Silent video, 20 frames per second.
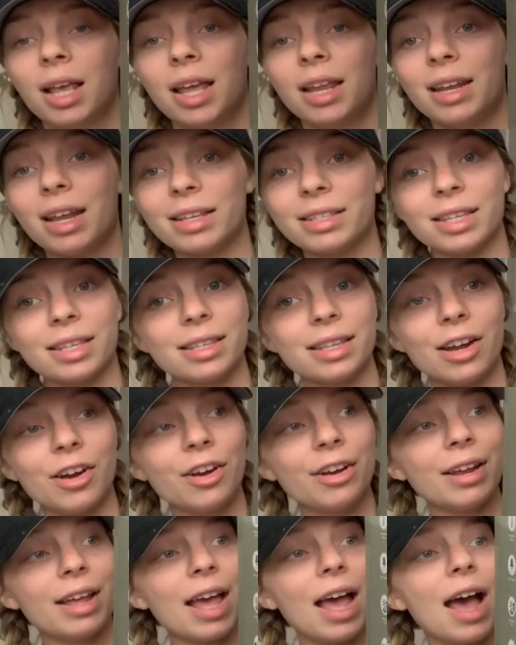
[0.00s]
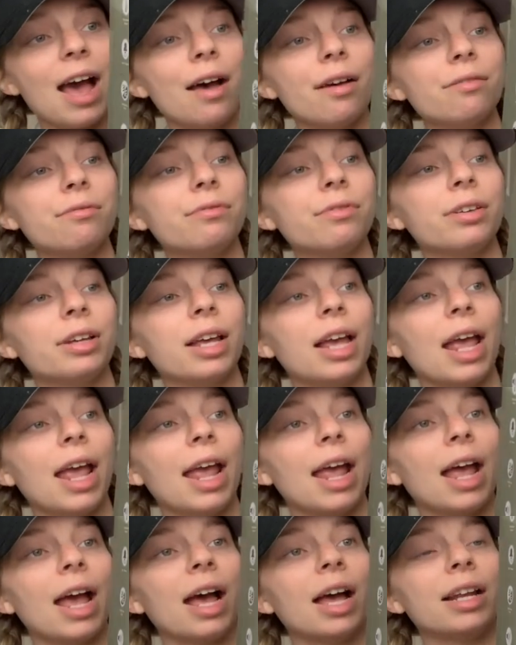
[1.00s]
necessary to have.
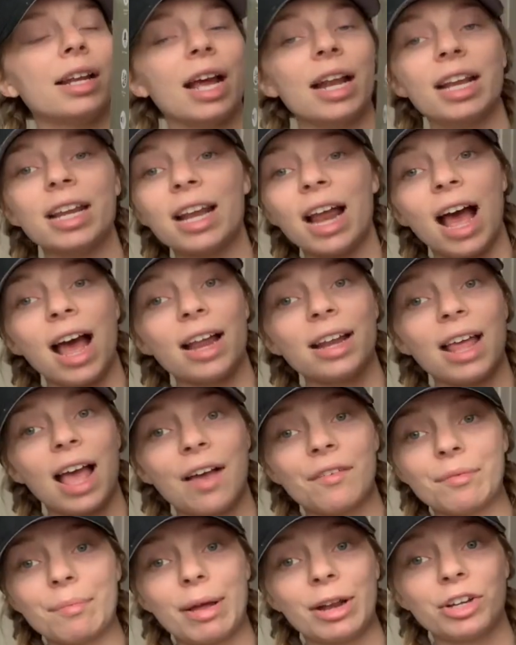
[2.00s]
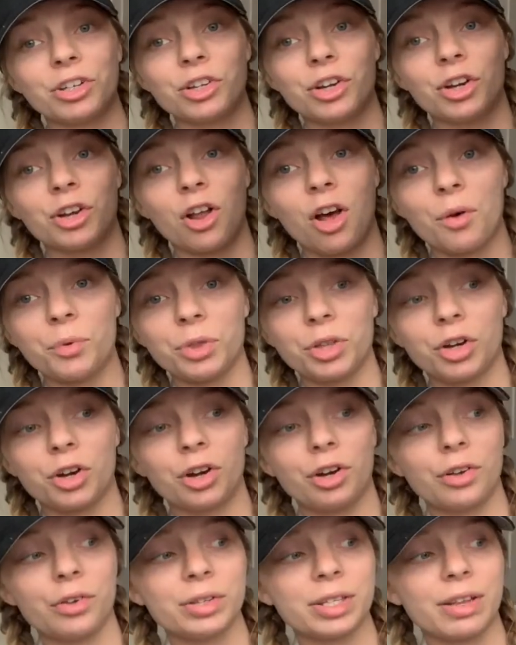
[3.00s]
And I did not have a monitor at all with the
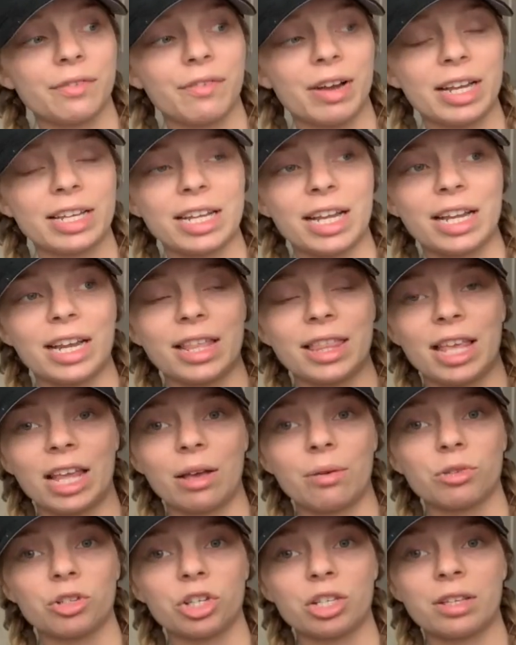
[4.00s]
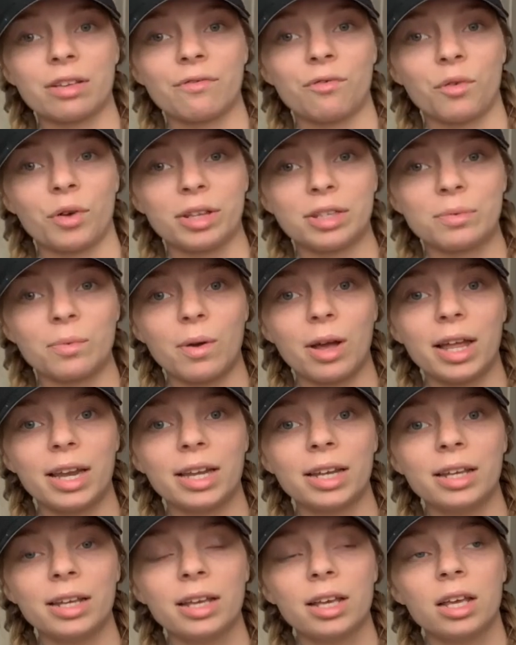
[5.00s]
girls. If I did, I think it was just a voice
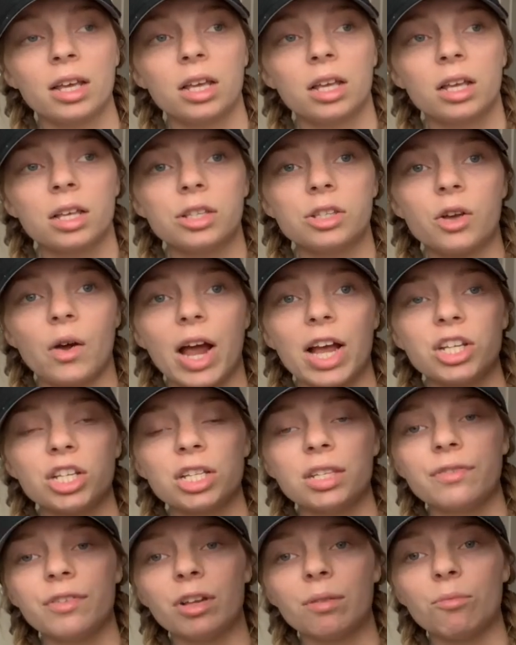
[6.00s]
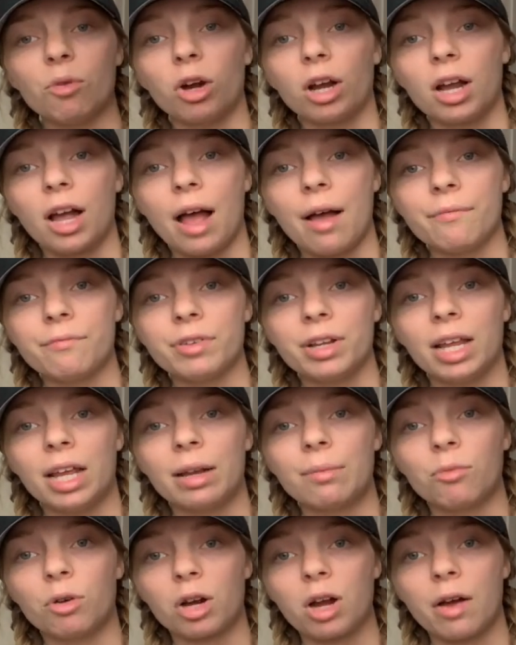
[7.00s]
one. So I just feel more
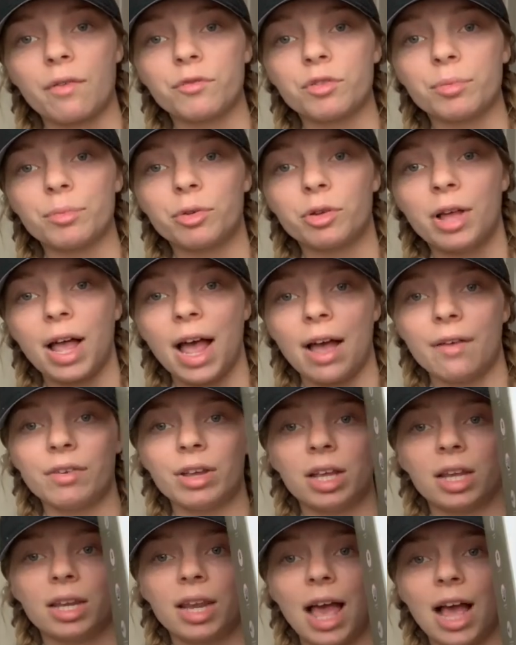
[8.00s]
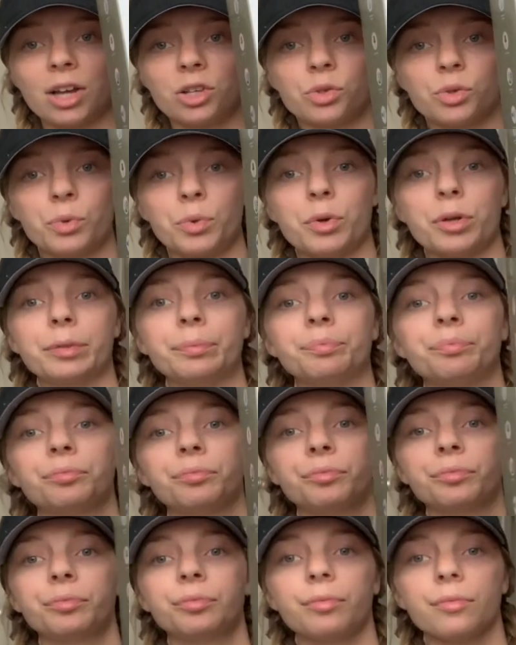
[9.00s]
confident, more comfortable having an actual
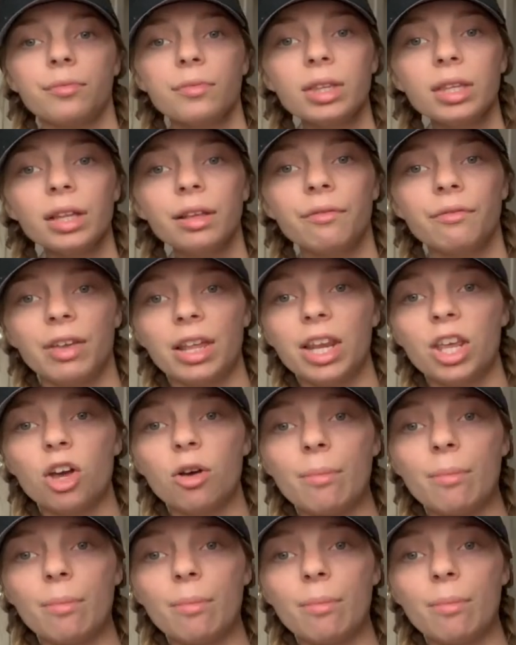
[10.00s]
video